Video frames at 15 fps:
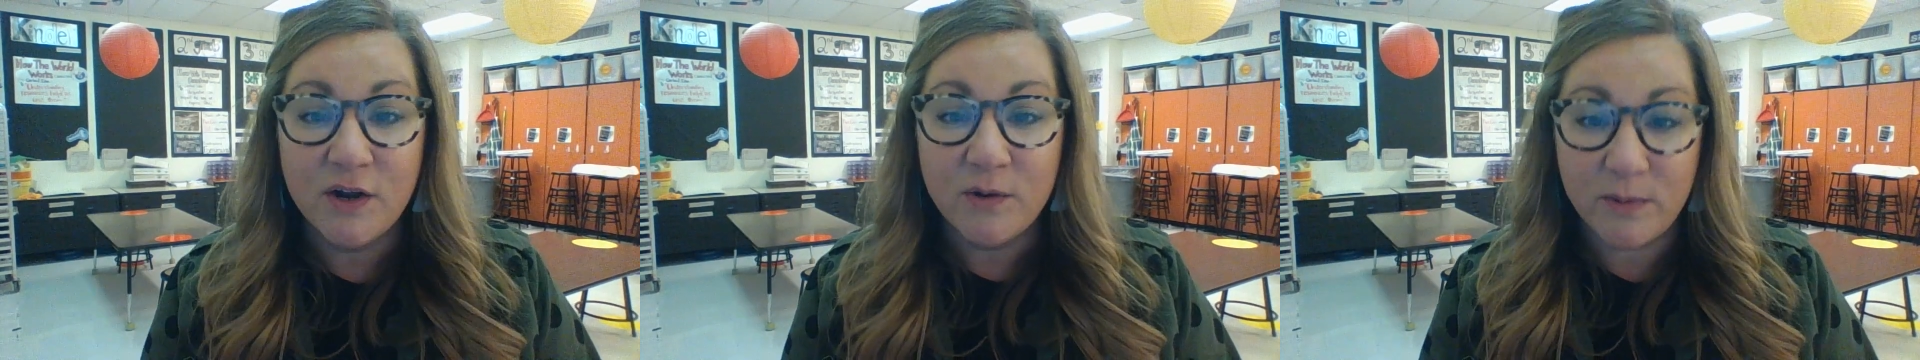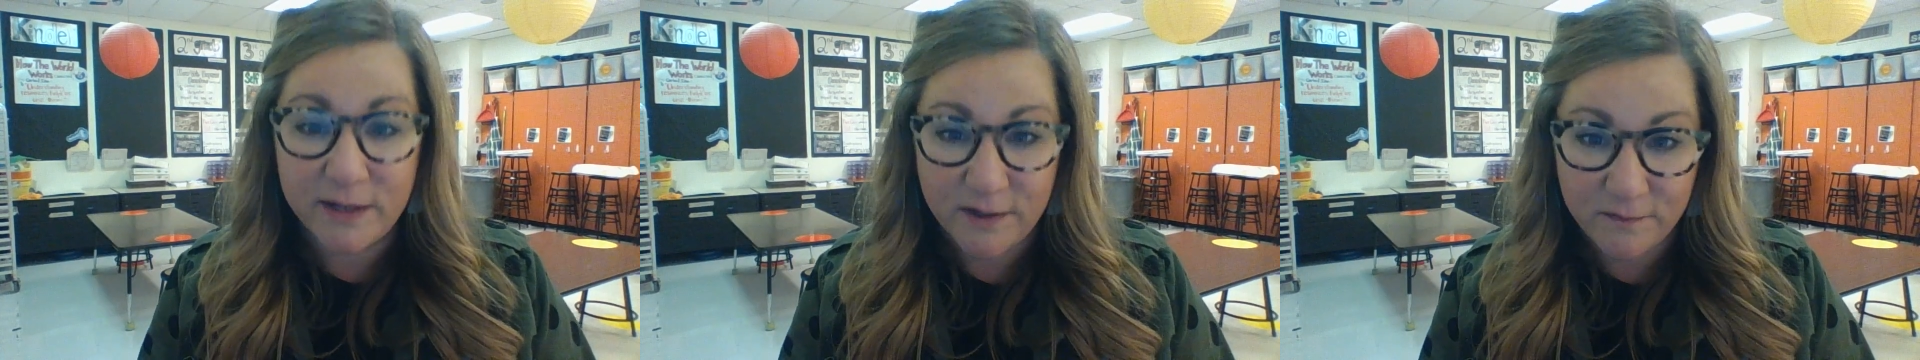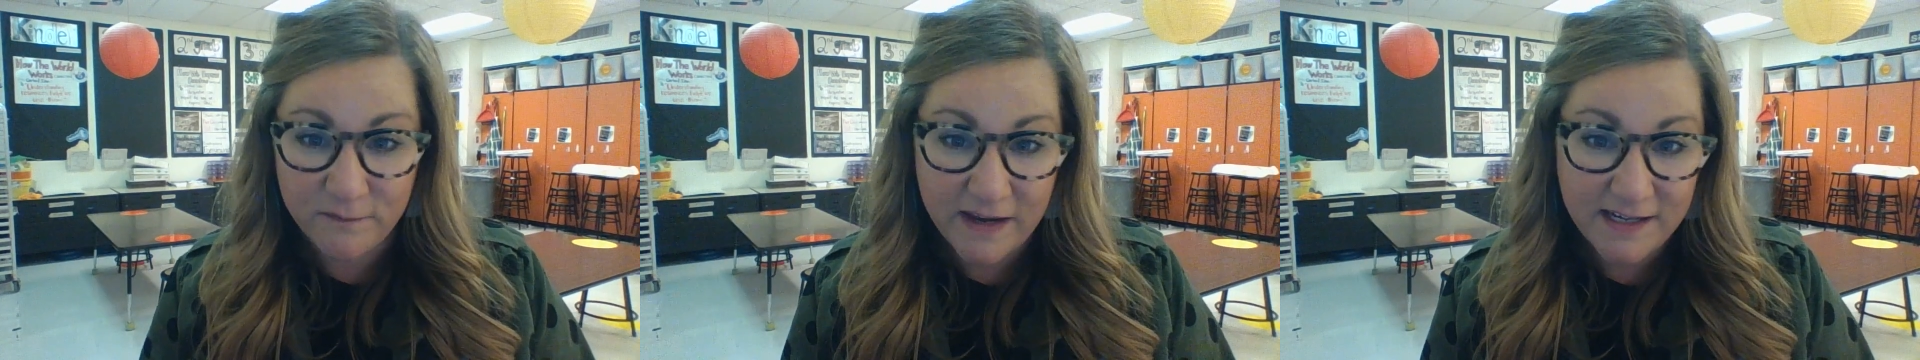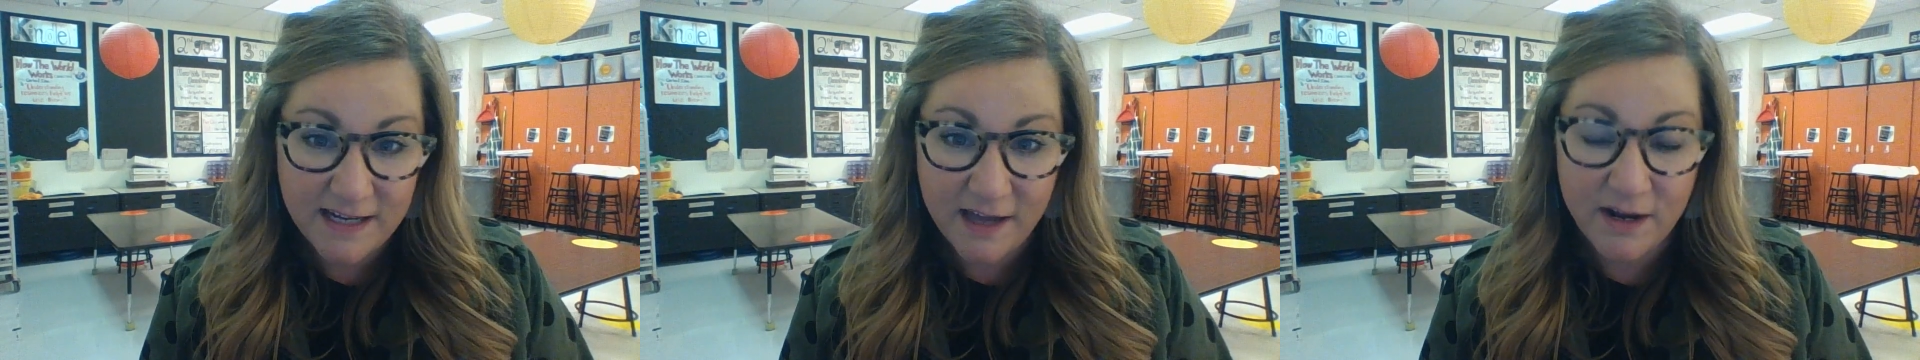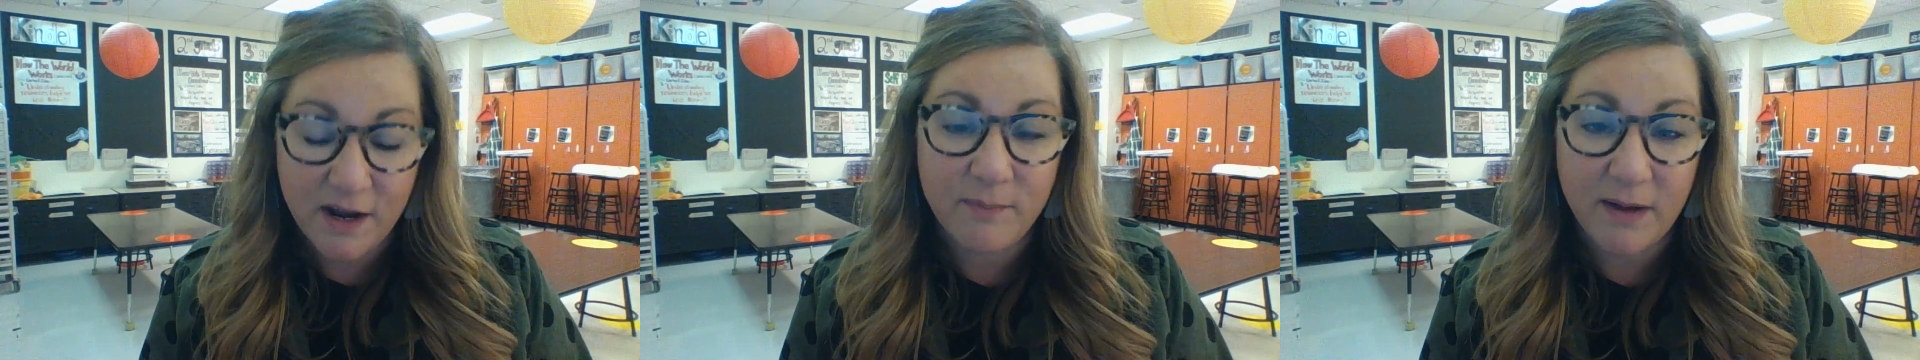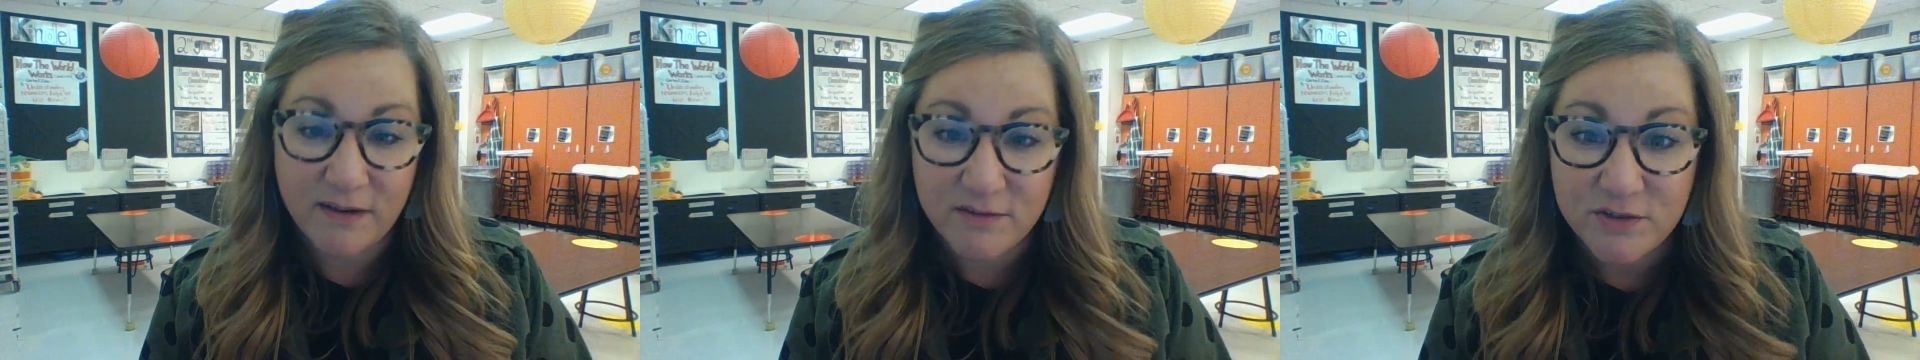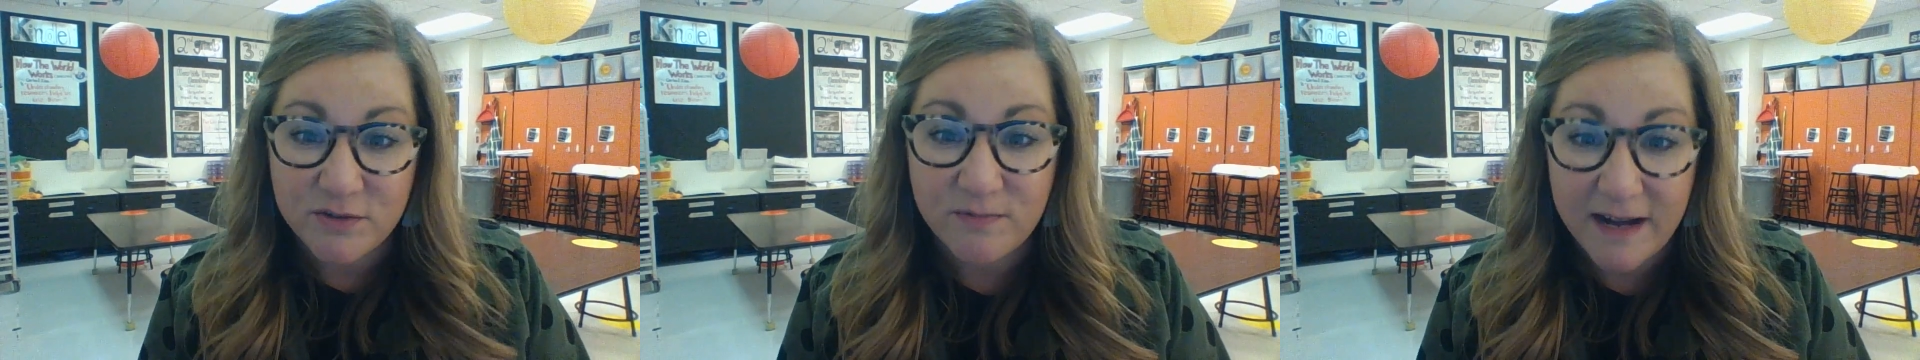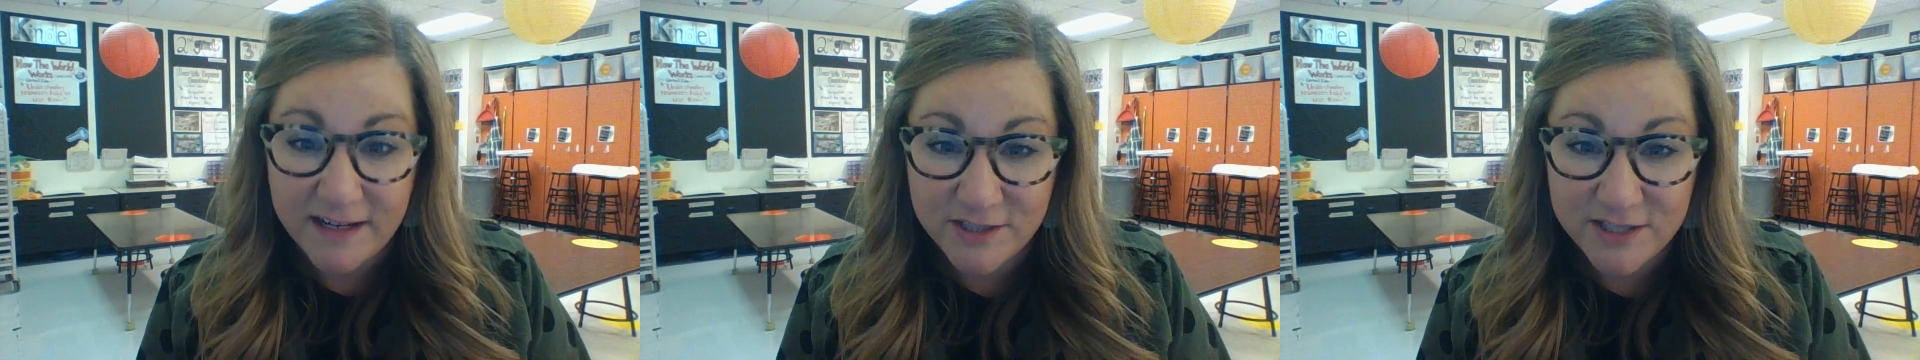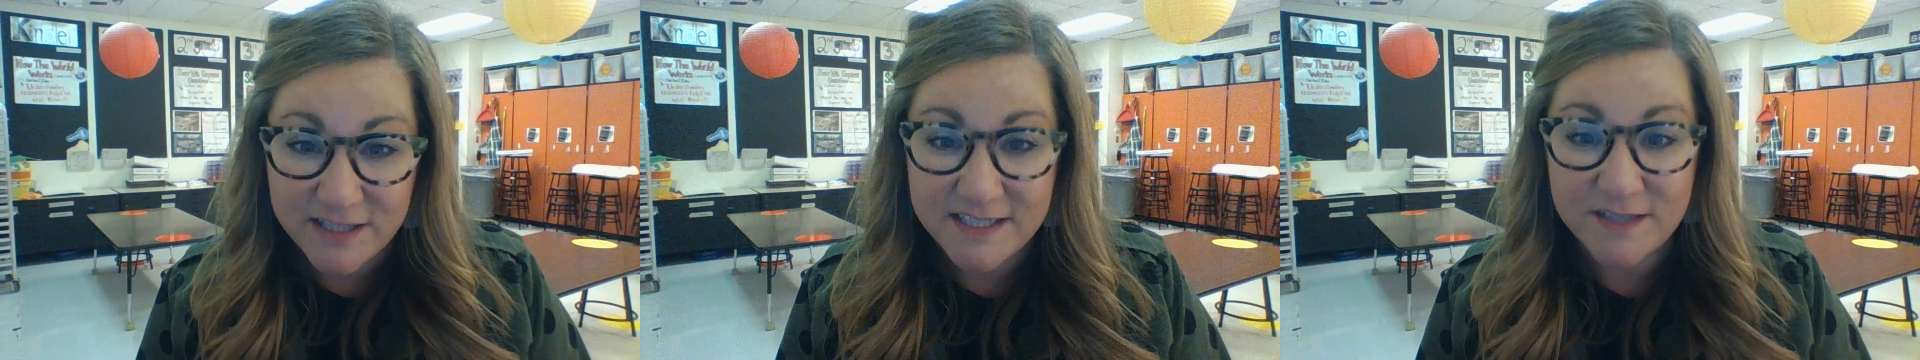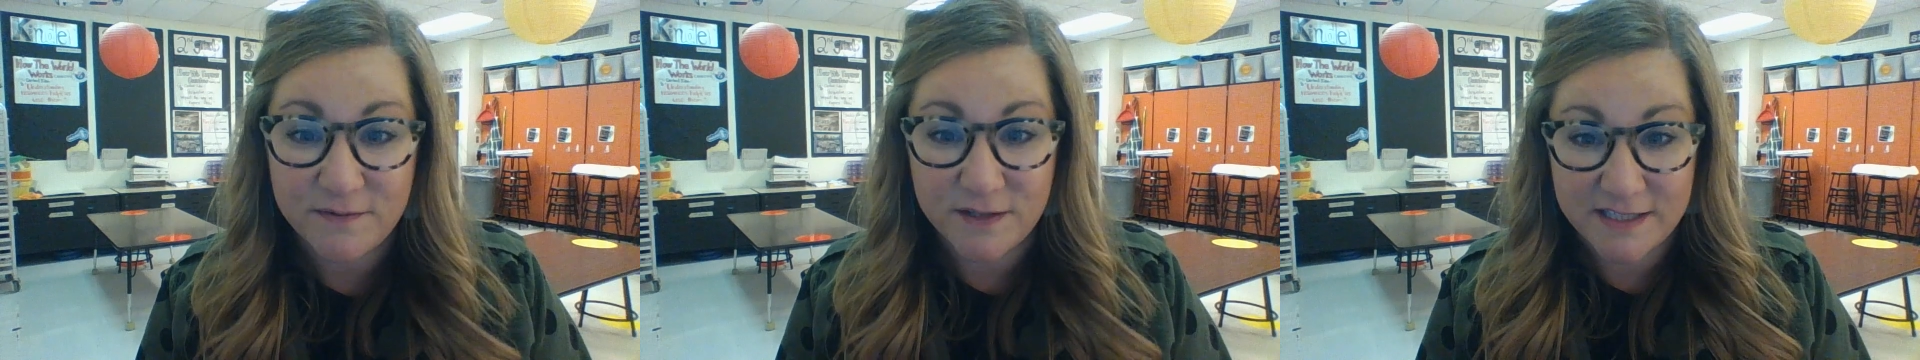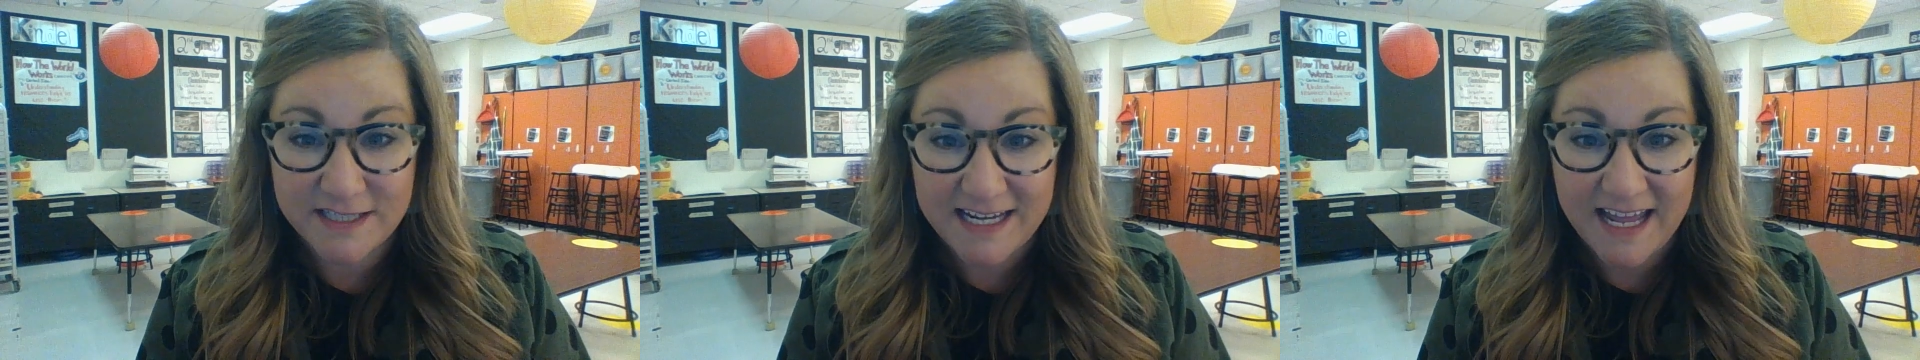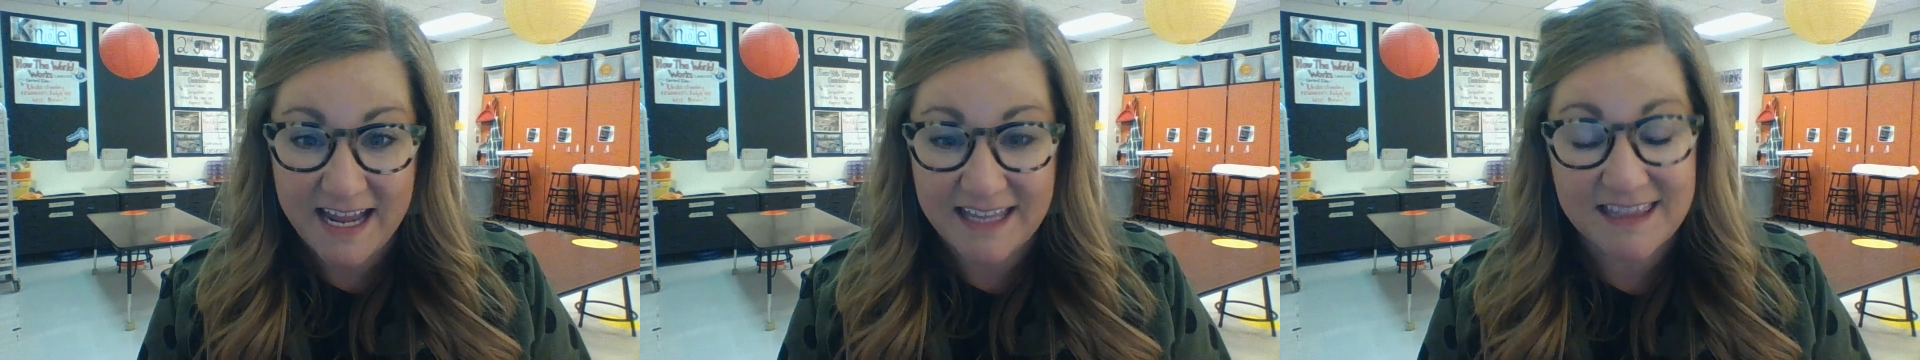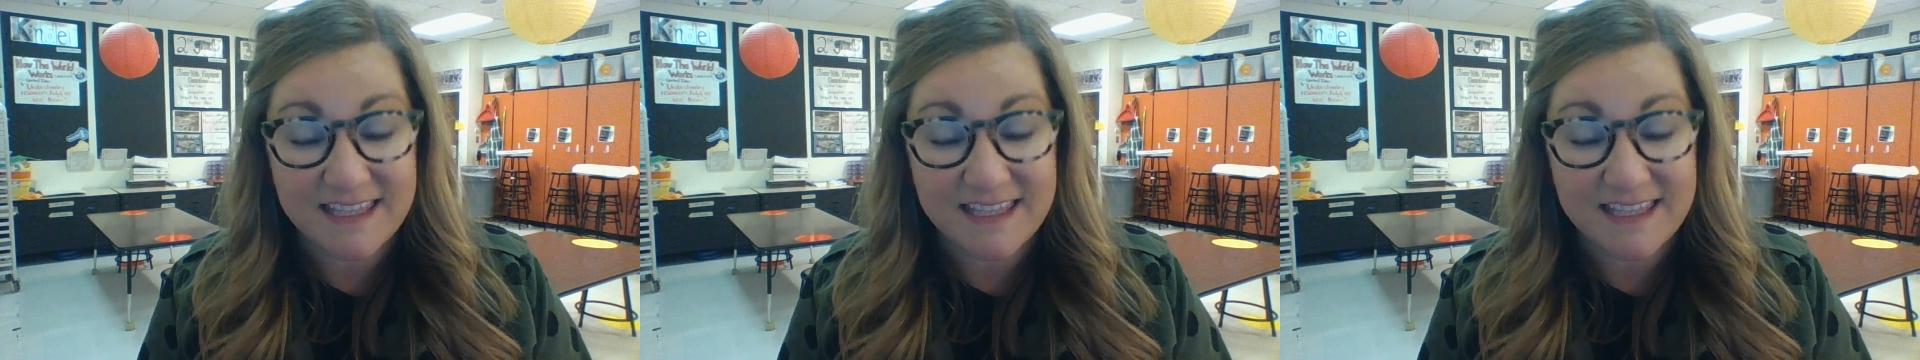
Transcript: where you'll find out about directions for today.